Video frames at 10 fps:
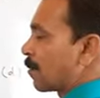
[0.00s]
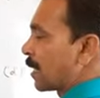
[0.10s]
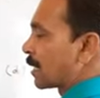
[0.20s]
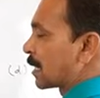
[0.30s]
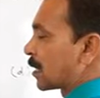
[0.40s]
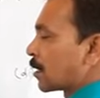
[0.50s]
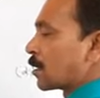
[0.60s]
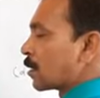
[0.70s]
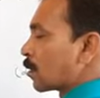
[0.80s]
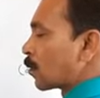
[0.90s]
means
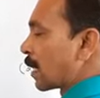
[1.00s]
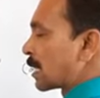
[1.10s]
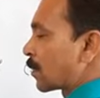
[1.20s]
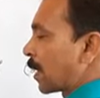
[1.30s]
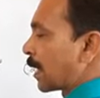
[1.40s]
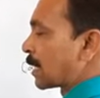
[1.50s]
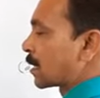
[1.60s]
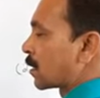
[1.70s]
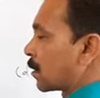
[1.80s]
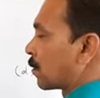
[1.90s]
1 square
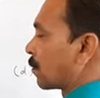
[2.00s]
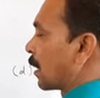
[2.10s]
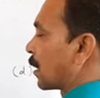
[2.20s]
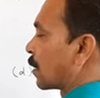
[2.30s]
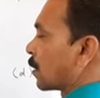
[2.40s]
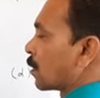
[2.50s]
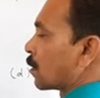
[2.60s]
is 1.